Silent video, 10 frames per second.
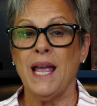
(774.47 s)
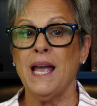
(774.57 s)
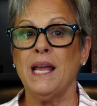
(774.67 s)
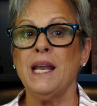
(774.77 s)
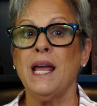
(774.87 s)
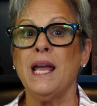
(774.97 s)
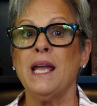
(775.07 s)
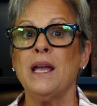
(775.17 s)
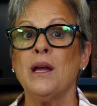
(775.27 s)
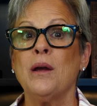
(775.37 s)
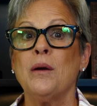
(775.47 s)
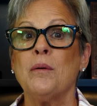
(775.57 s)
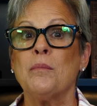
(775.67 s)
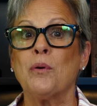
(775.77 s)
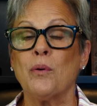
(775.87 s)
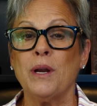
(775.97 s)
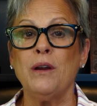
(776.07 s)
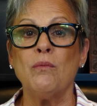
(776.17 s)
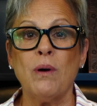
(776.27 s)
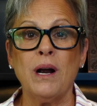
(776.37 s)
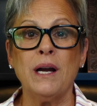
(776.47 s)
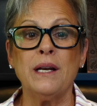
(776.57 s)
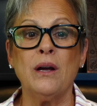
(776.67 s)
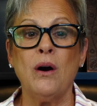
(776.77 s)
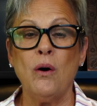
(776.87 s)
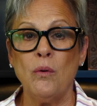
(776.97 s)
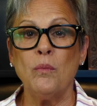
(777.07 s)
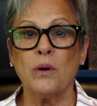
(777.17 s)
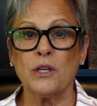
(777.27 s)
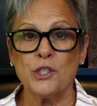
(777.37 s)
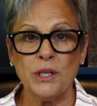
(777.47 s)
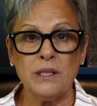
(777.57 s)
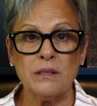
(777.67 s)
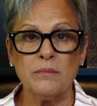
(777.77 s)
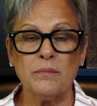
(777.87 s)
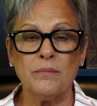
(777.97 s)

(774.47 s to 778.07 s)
and a pre ride homework sheet.